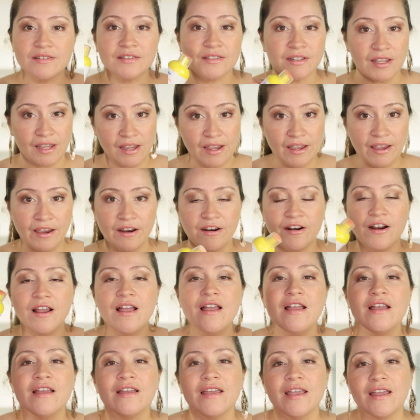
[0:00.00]
skincare,
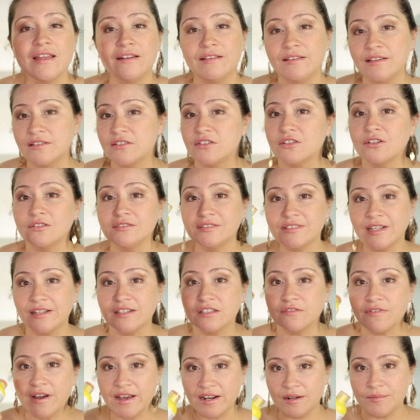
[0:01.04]
and this
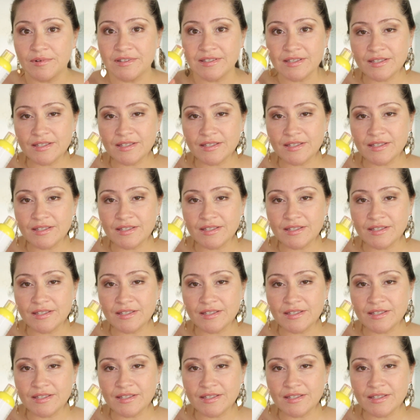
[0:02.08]
contains vitamin